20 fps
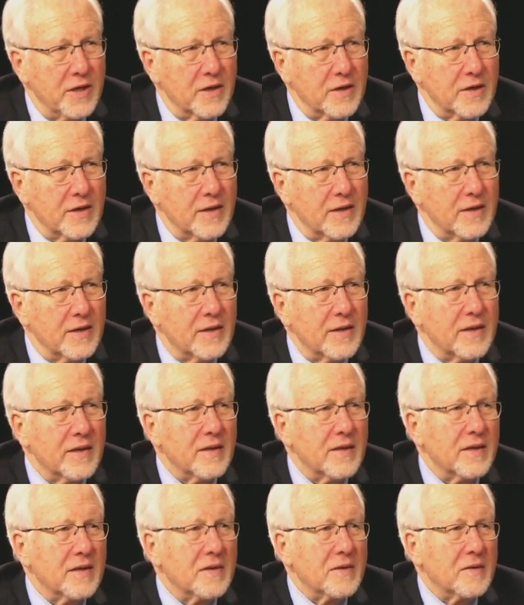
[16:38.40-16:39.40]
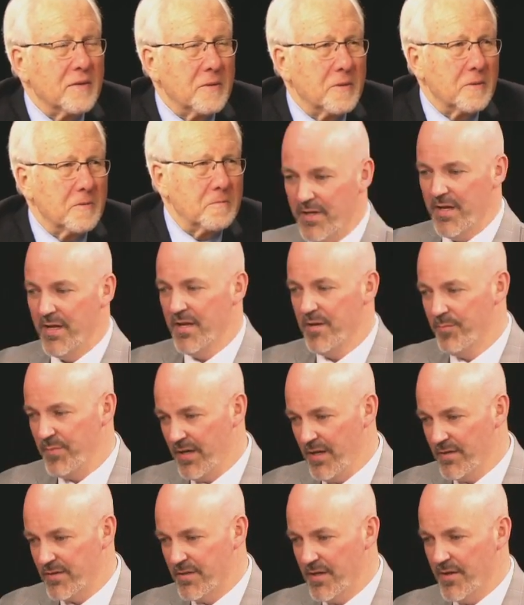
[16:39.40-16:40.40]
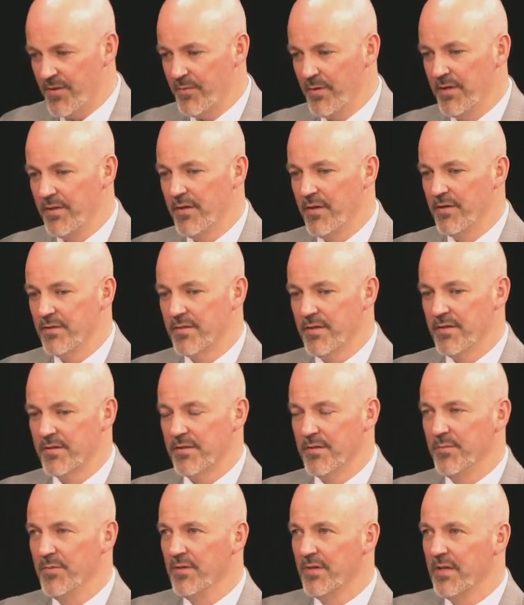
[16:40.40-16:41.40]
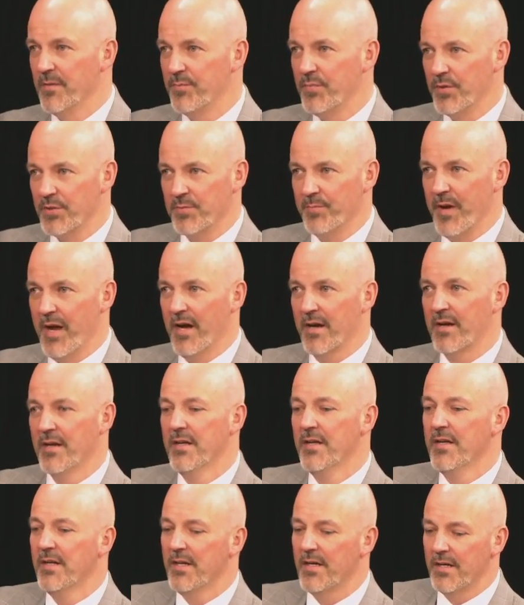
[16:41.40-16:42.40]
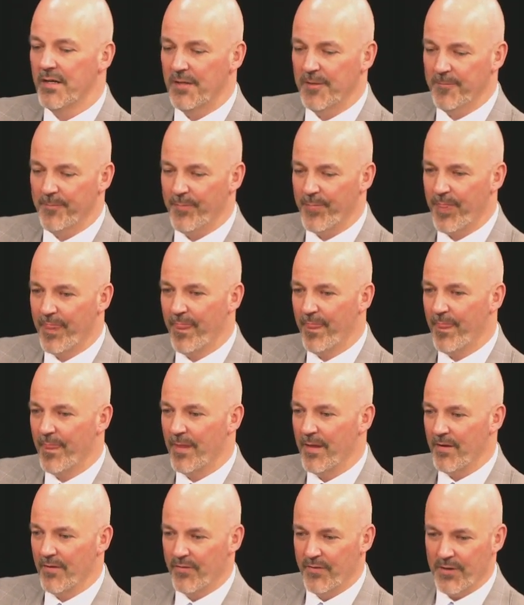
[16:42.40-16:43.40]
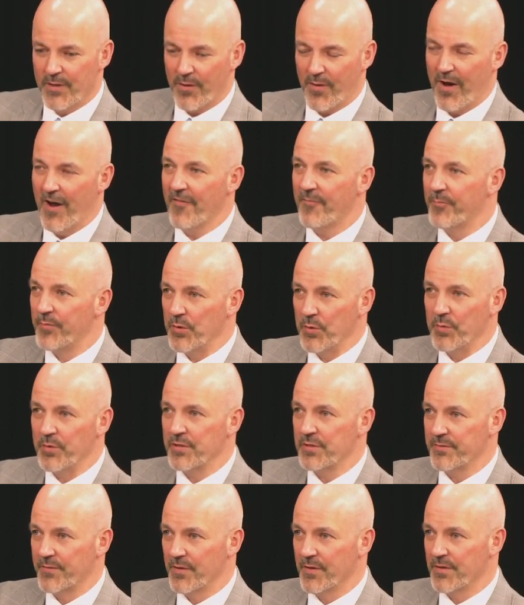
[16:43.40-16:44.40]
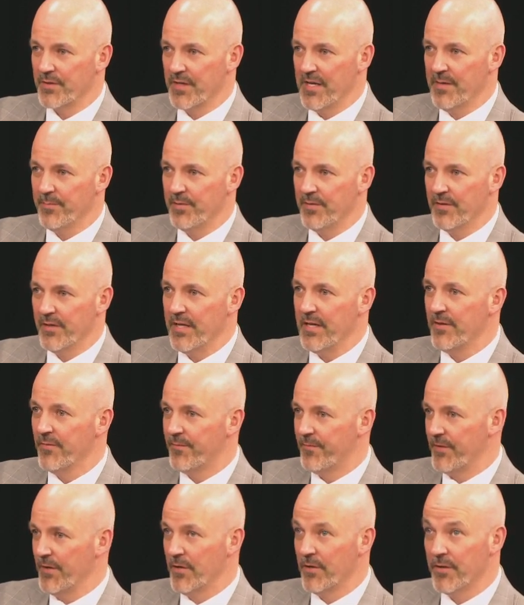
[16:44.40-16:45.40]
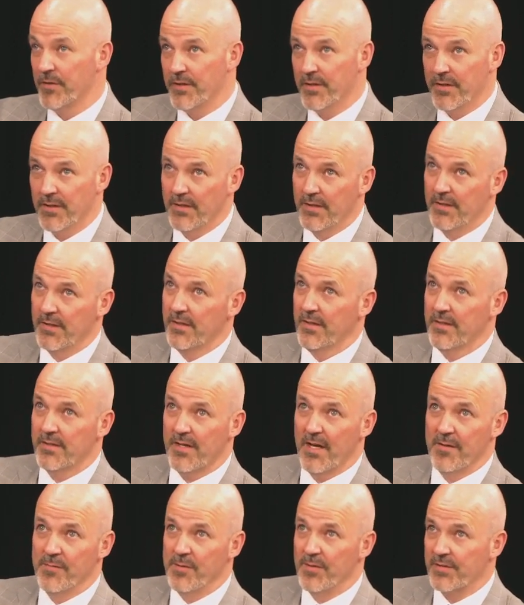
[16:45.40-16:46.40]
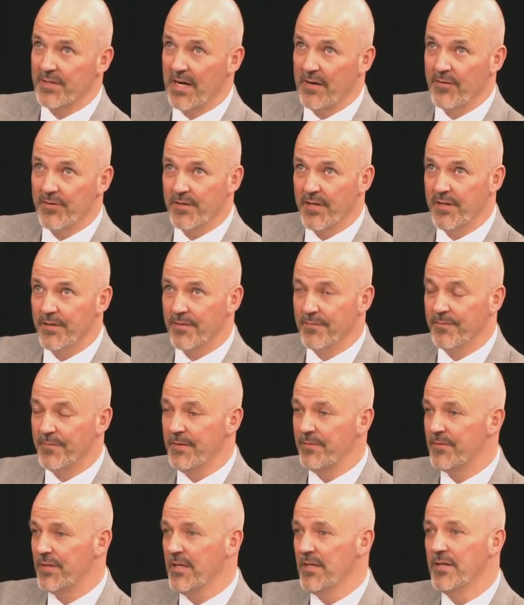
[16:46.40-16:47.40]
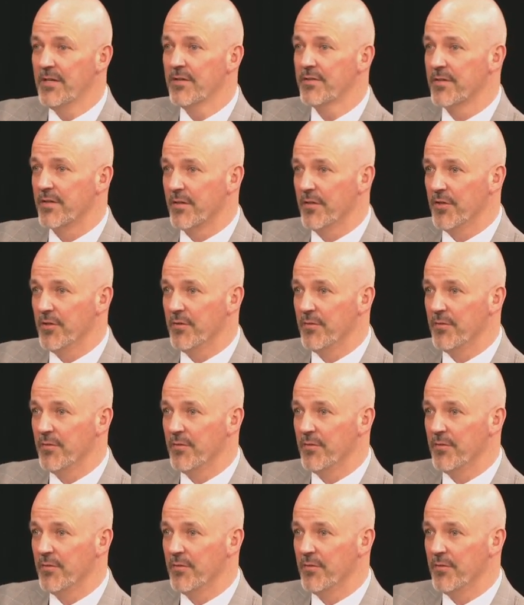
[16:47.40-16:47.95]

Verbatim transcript: Anytime you push any piece of that three-tiered system, you get pushback. Um, the craft brewers, for example, they feared. I remember this conversation 15 years ago,